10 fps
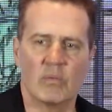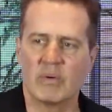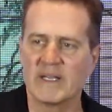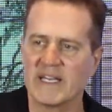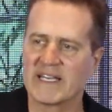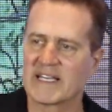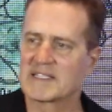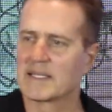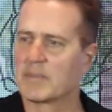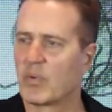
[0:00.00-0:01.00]
we need to get
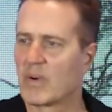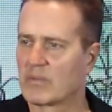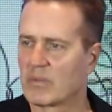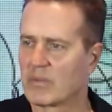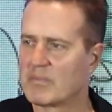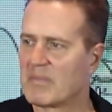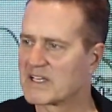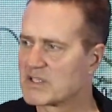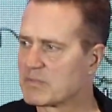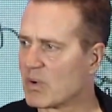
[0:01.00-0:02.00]
to the point where we're
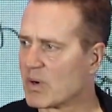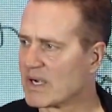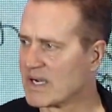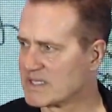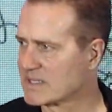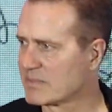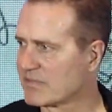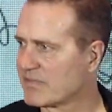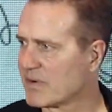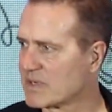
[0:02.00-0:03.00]
much more customer
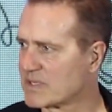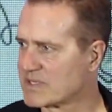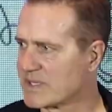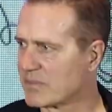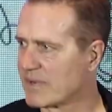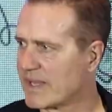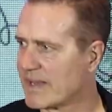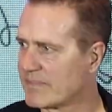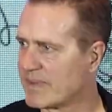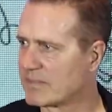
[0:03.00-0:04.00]
focused than we
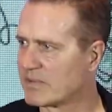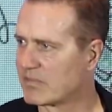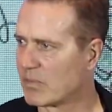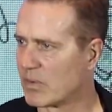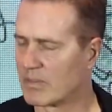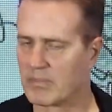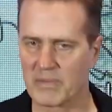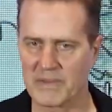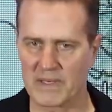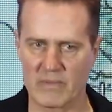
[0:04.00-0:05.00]
have been before,
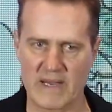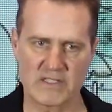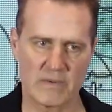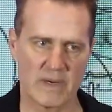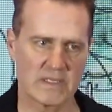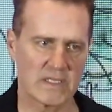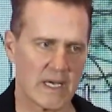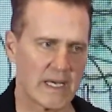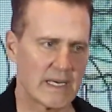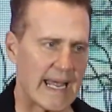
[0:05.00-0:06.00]
both on the restaurant
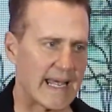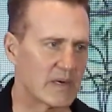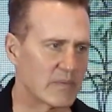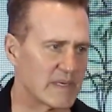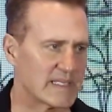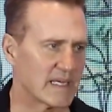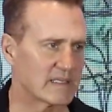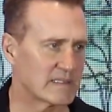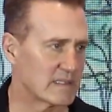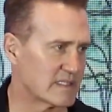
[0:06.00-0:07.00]
side and the retail
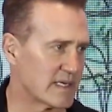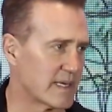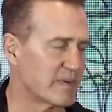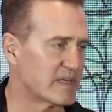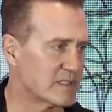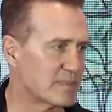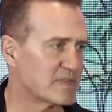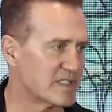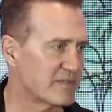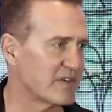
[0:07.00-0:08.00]
side, but in
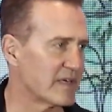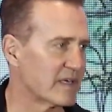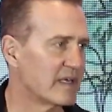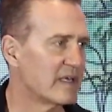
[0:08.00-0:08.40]
specific,